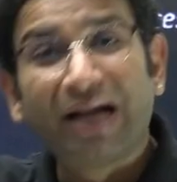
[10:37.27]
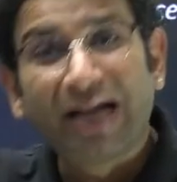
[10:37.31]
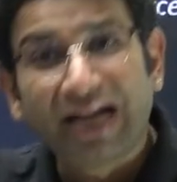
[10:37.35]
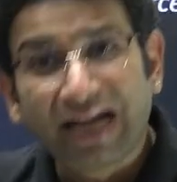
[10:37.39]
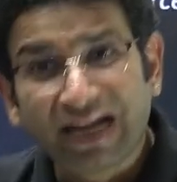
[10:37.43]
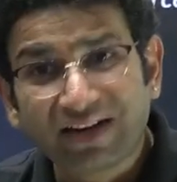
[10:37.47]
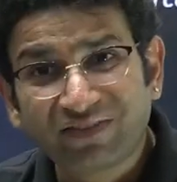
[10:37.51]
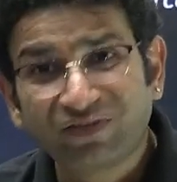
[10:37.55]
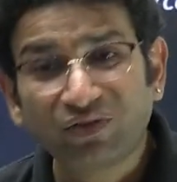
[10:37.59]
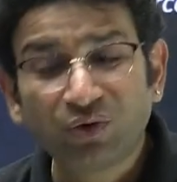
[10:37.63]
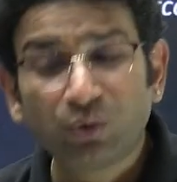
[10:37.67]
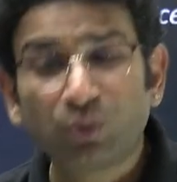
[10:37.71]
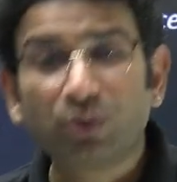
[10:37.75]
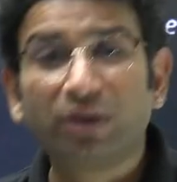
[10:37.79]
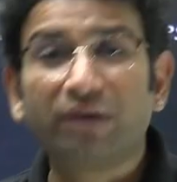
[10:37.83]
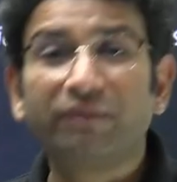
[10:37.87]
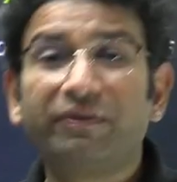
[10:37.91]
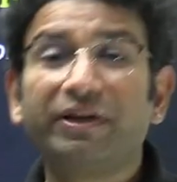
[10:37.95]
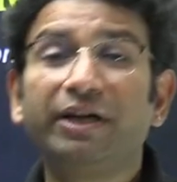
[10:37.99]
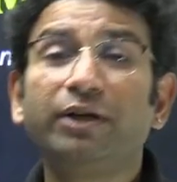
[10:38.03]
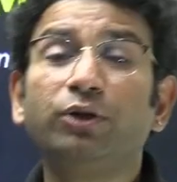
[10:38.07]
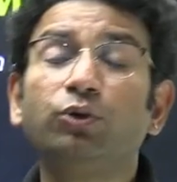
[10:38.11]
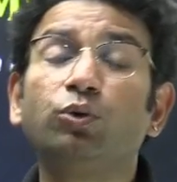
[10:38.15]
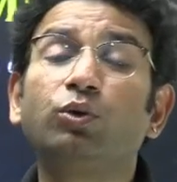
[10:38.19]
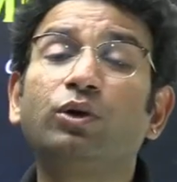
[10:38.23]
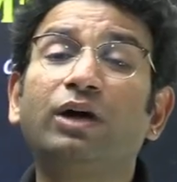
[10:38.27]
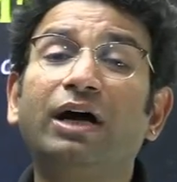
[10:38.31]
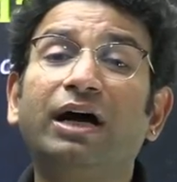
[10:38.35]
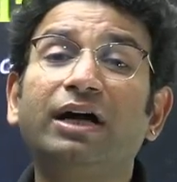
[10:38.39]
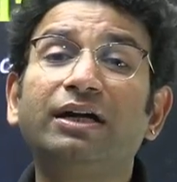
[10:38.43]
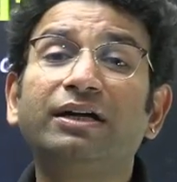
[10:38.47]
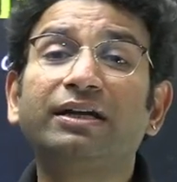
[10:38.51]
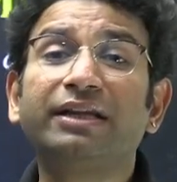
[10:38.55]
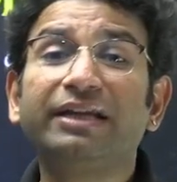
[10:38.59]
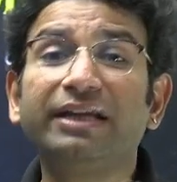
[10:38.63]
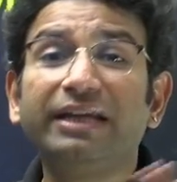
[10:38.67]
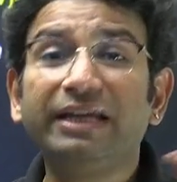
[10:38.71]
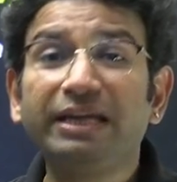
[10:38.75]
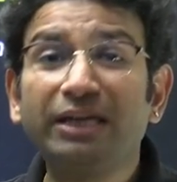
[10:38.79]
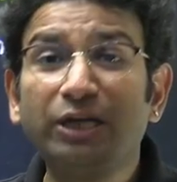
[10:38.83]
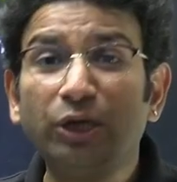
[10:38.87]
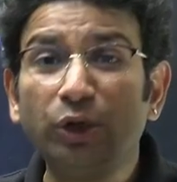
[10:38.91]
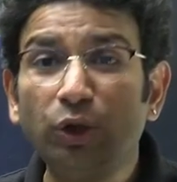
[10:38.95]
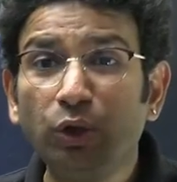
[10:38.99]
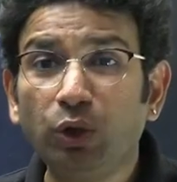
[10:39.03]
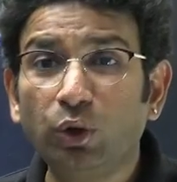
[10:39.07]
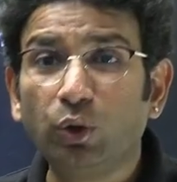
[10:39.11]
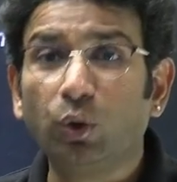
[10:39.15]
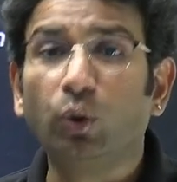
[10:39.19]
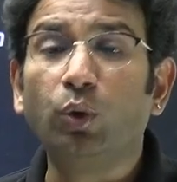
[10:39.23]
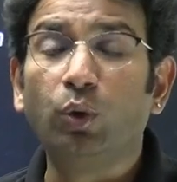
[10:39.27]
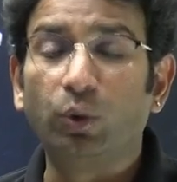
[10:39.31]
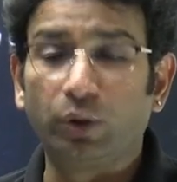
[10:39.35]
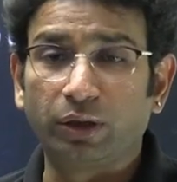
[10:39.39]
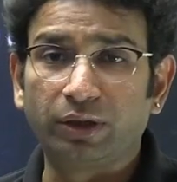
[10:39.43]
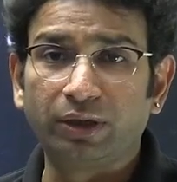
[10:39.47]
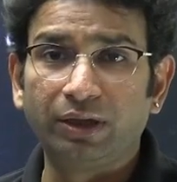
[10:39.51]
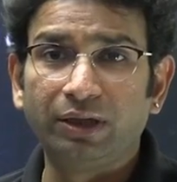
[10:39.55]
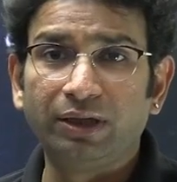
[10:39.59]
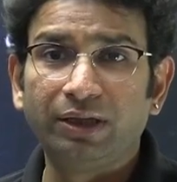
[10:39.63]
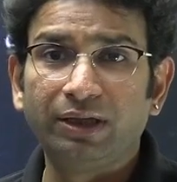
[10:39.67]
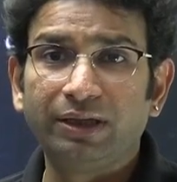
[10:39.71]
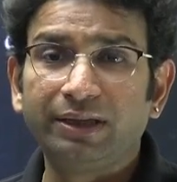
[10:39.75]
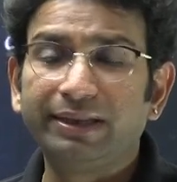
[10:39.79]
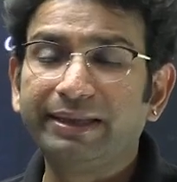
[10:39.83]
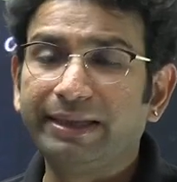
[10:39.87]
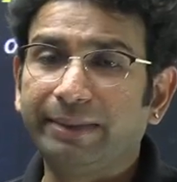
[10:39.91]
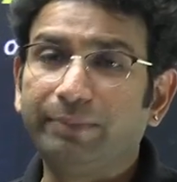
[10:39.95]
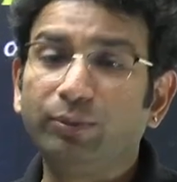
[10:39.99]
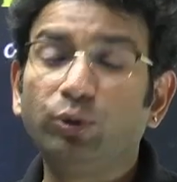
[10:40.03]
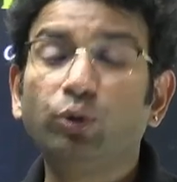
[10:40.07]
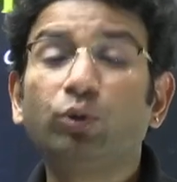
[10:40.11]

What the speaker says: have to cover and you can't ignore them.